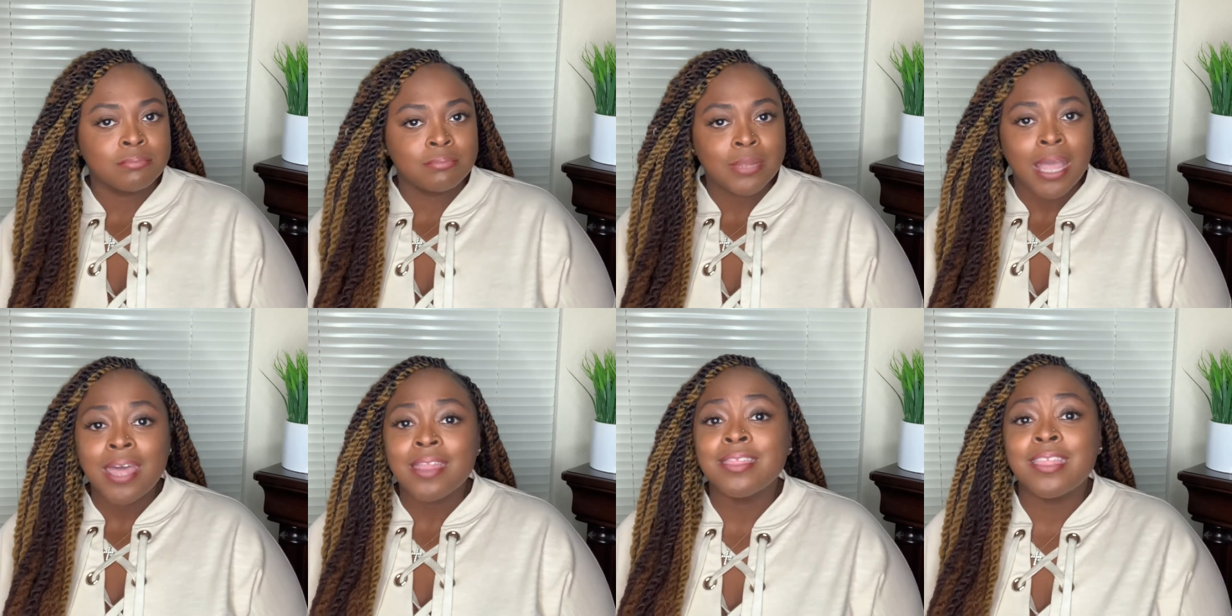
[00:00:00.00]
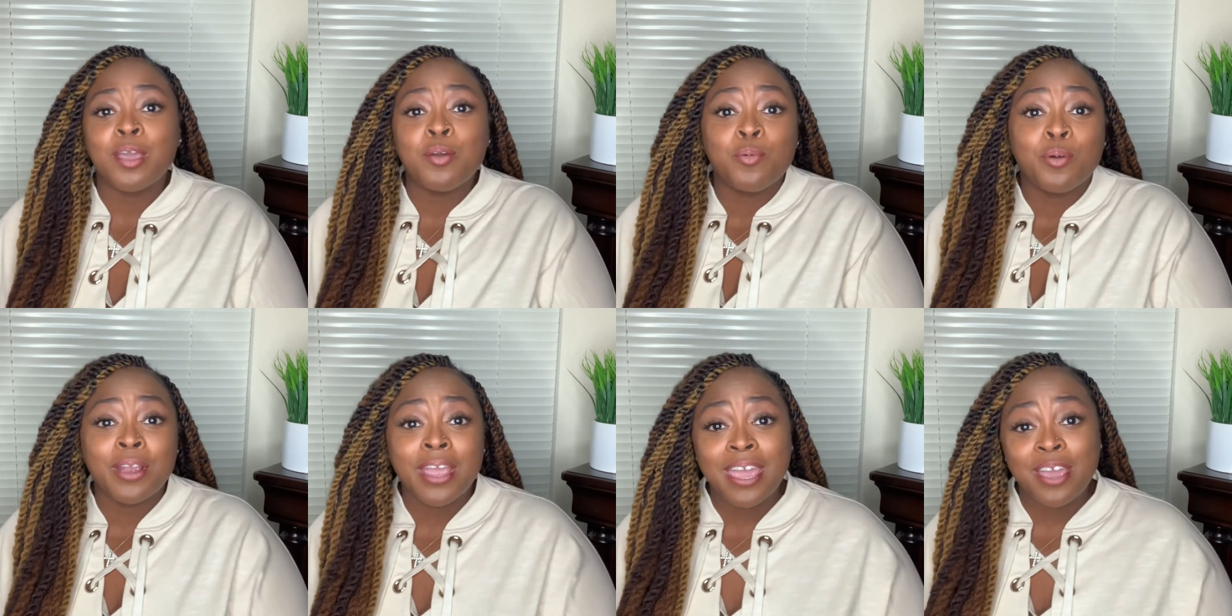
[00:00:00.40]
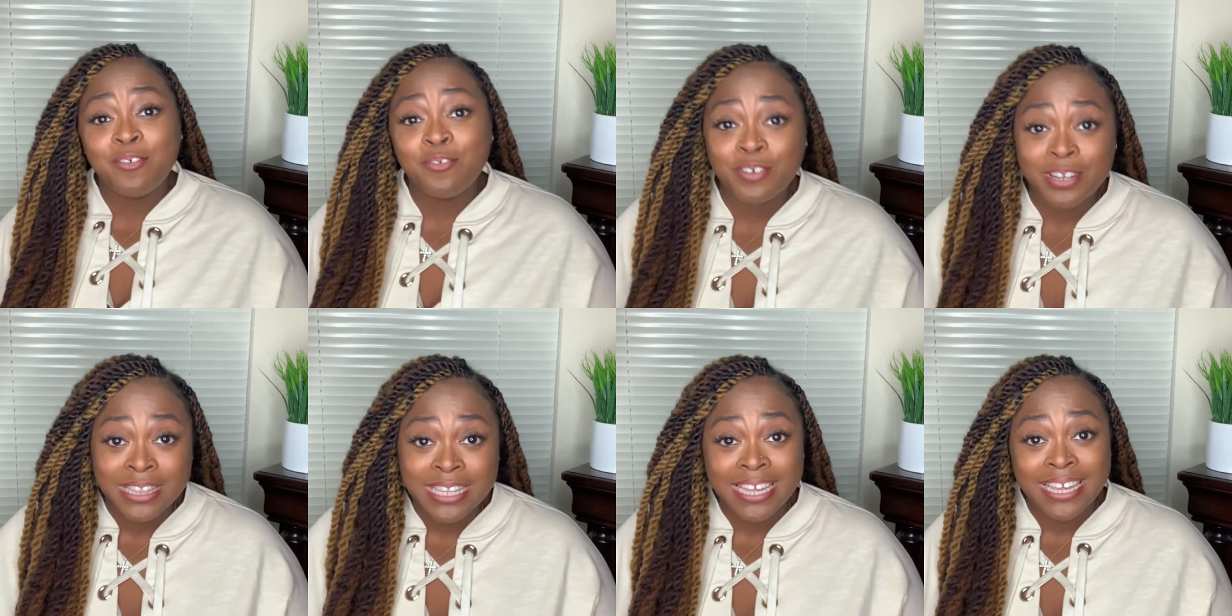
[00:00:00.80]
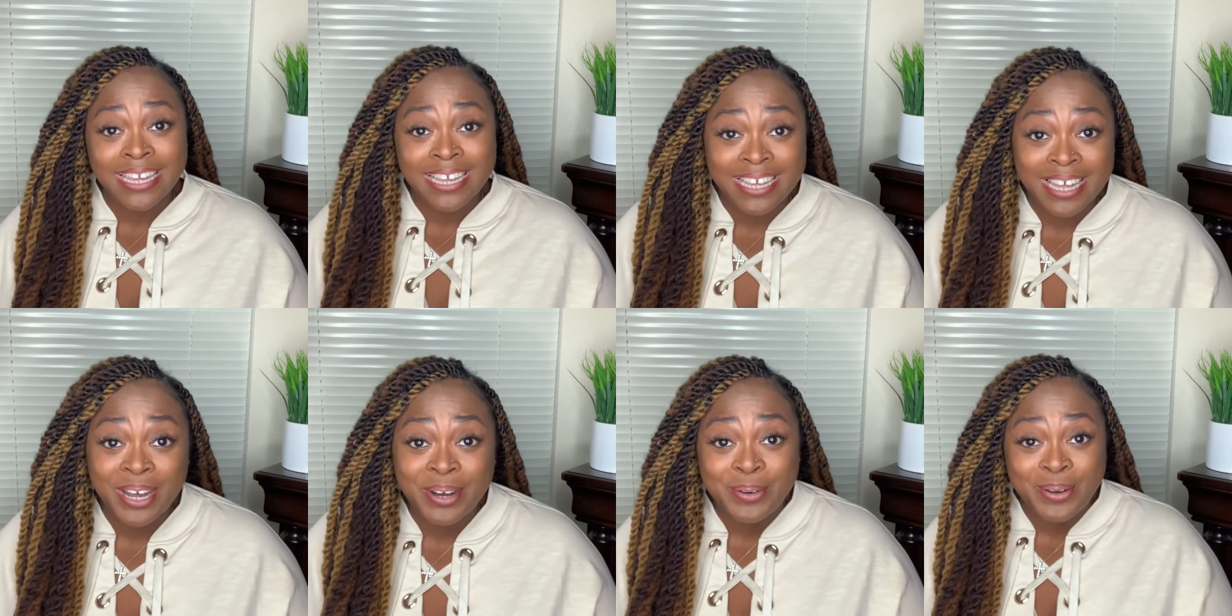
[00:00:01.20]
They were
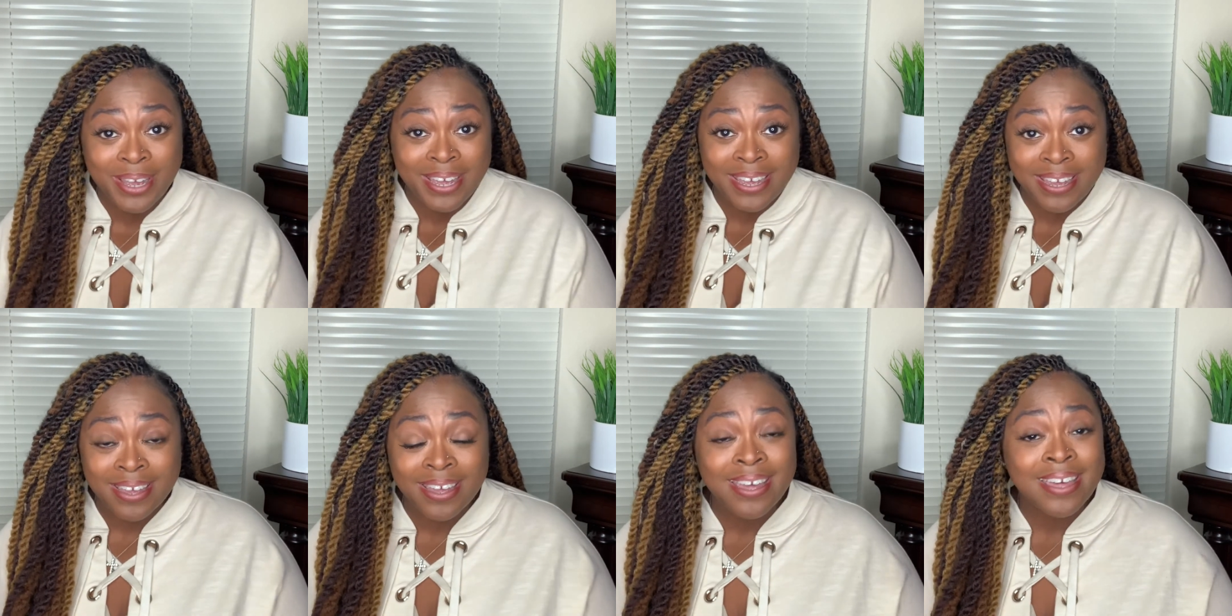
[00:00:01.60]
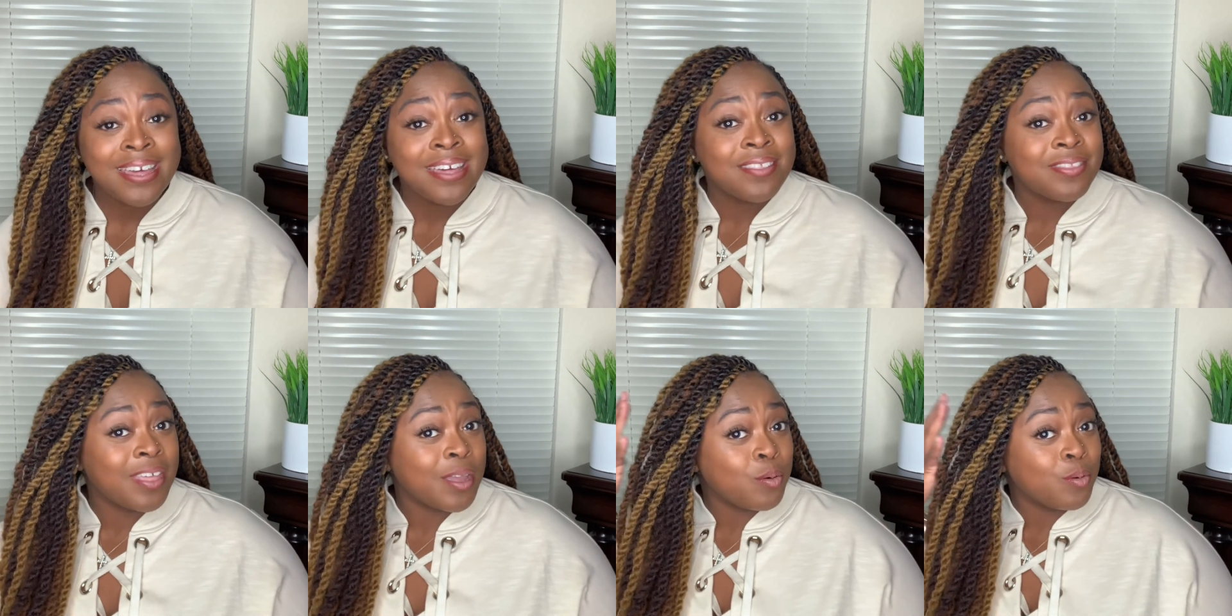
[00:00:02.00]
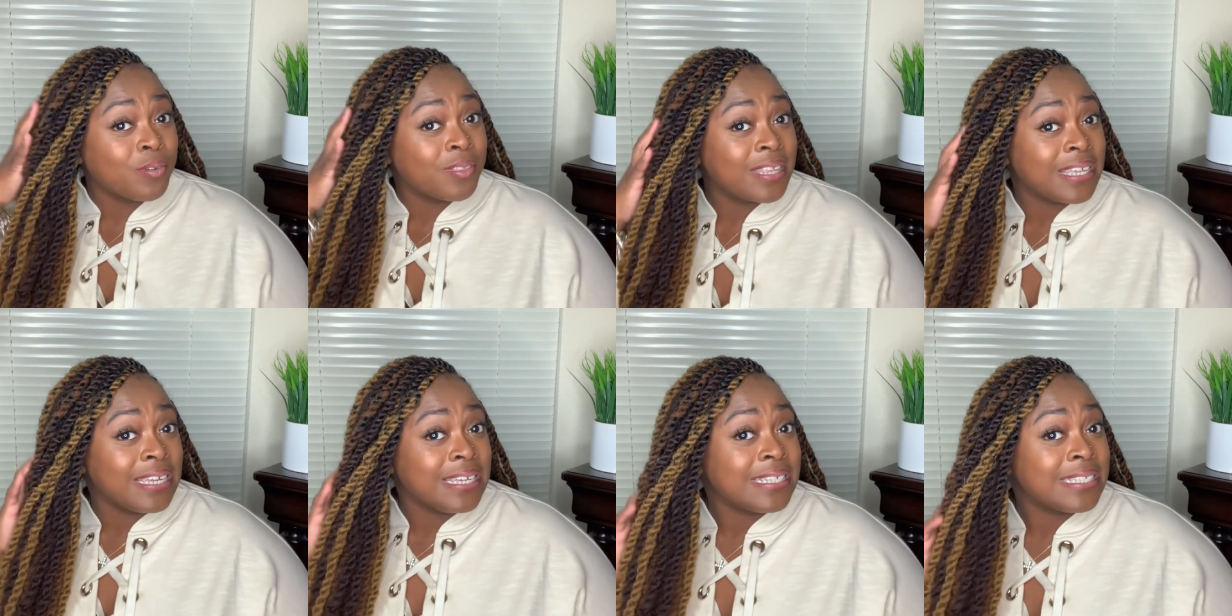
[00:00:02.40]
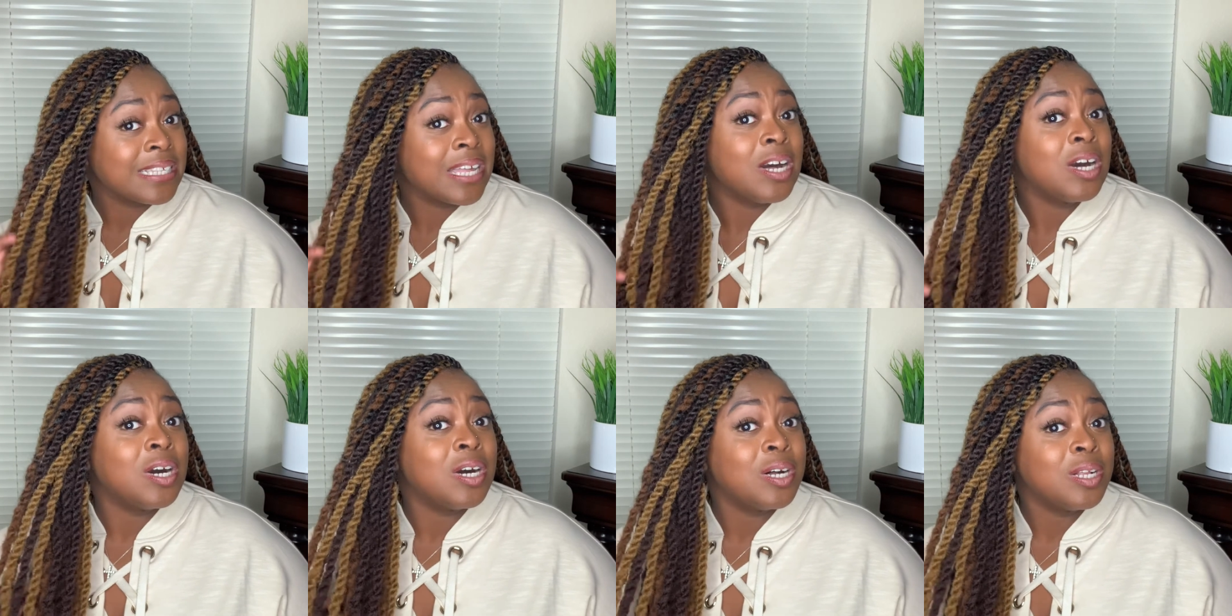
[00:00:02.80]
everything, okay? They were these
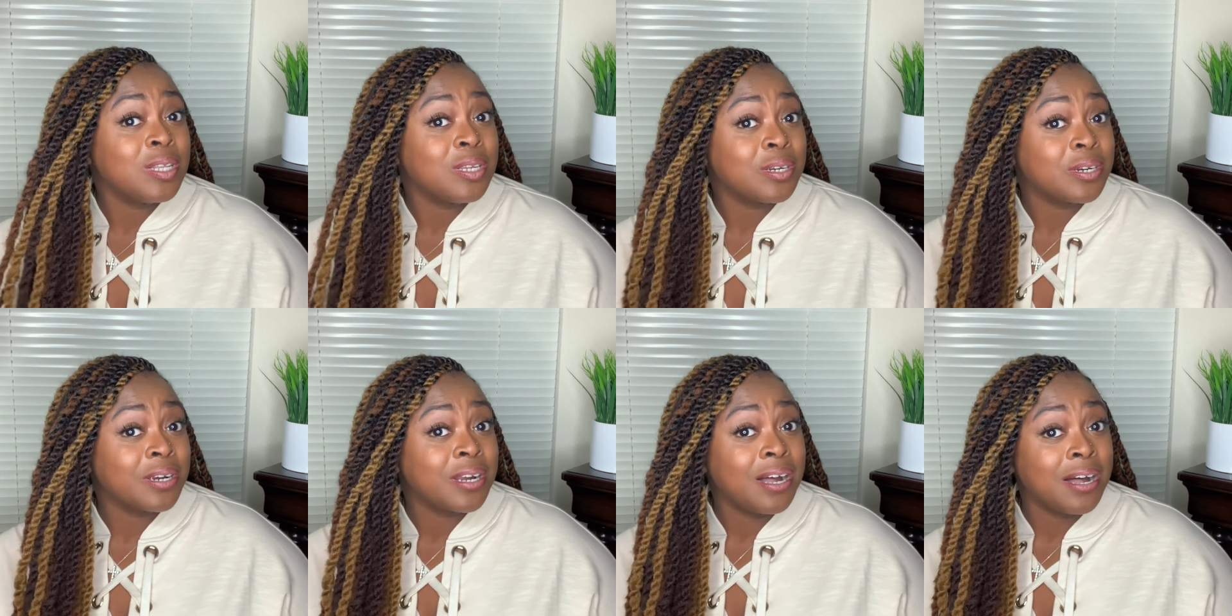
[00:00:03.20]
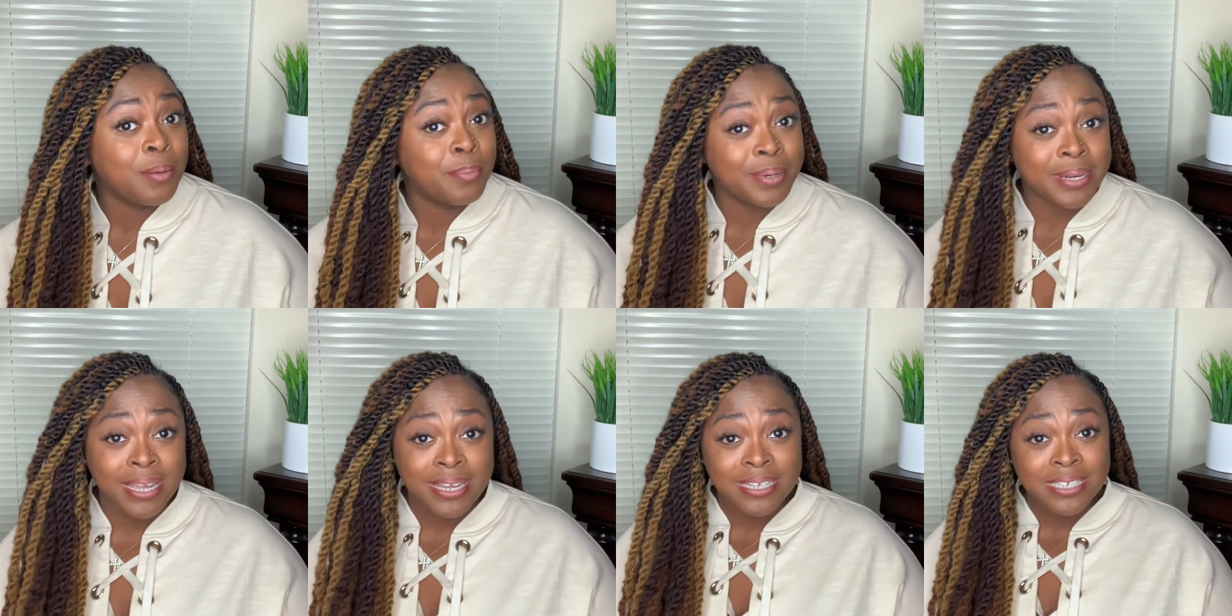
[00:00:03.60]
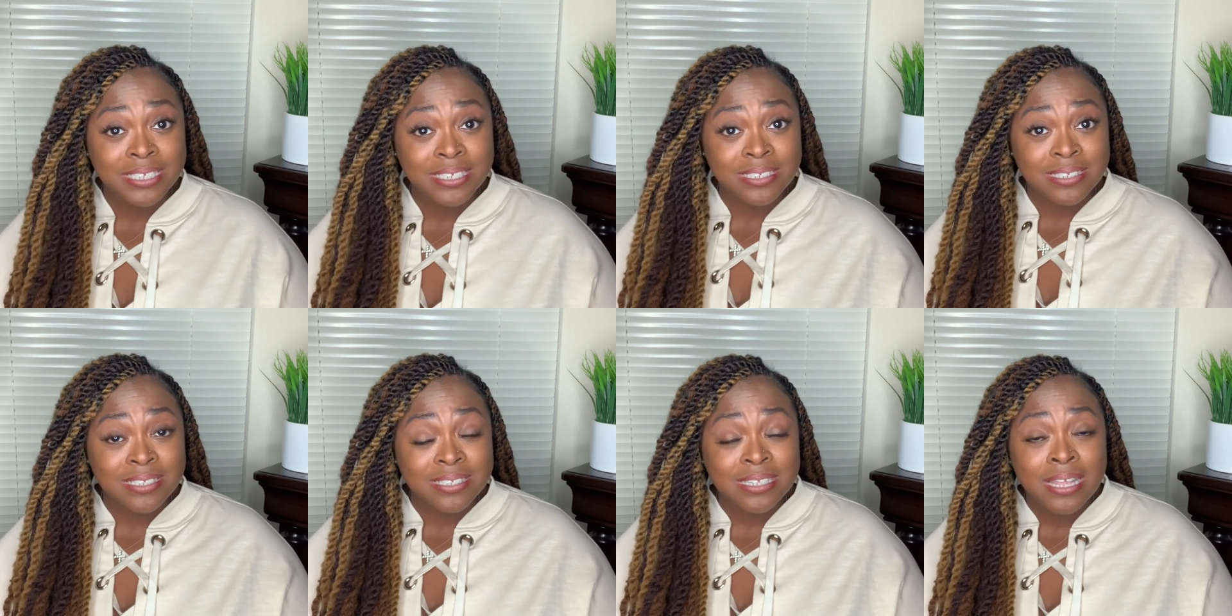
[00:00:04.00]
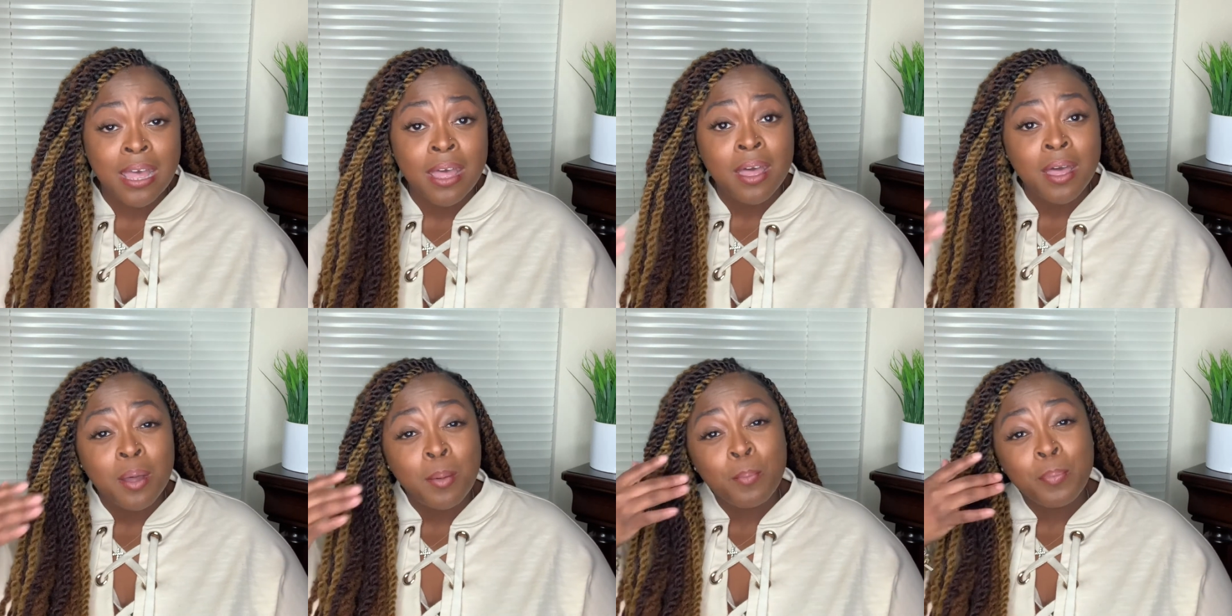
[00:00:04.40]
color combinations,
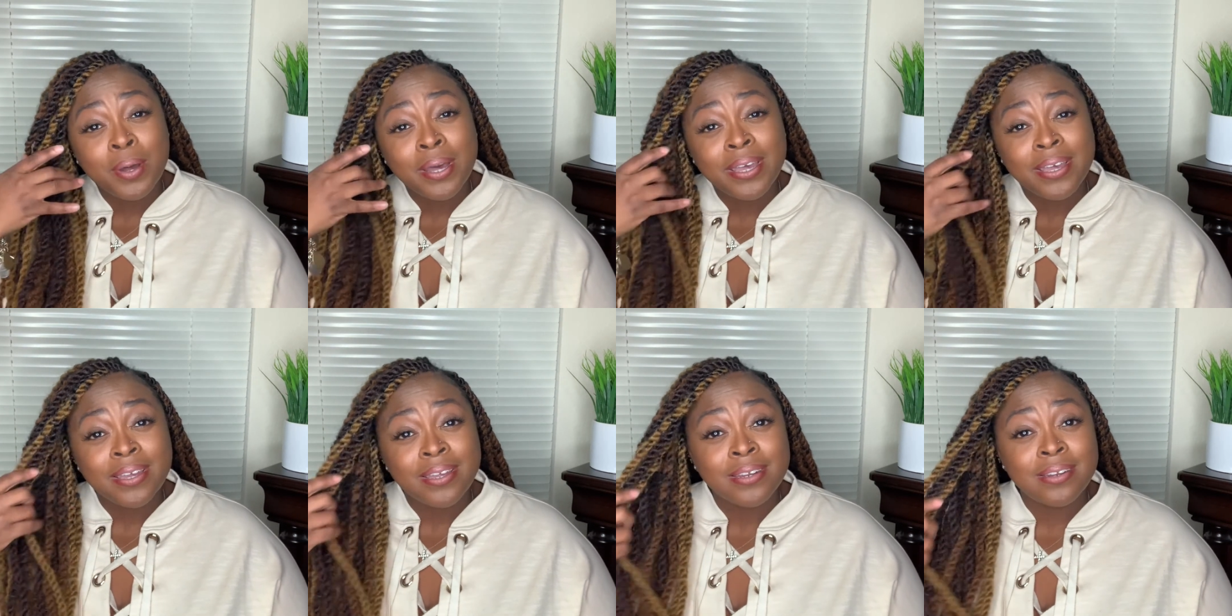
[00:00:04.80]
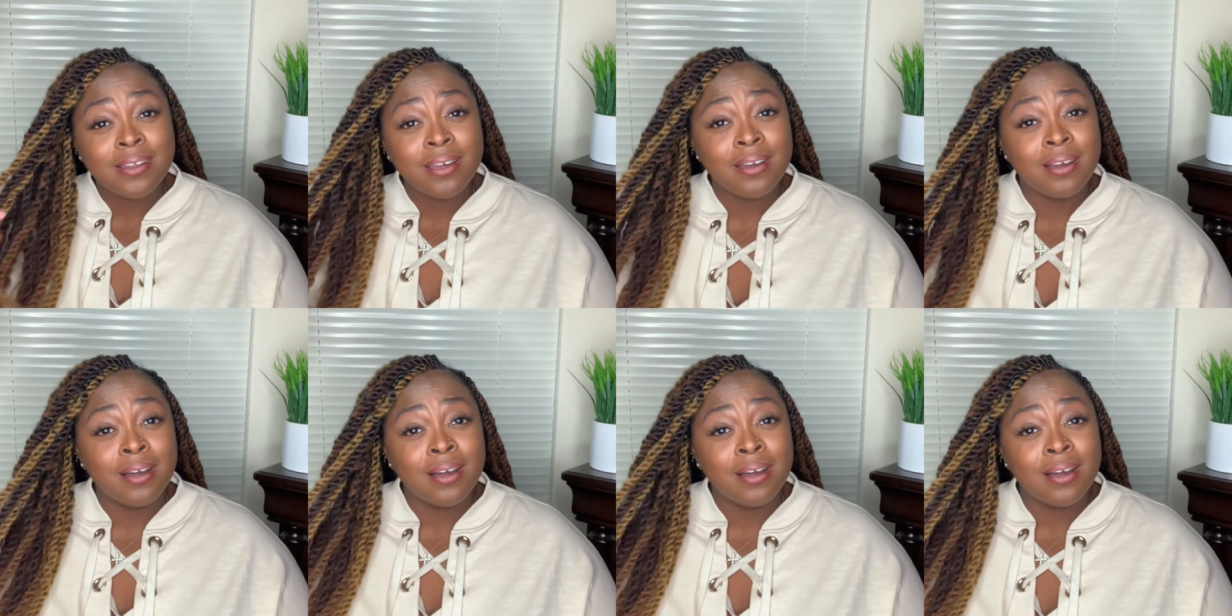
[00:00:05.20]
but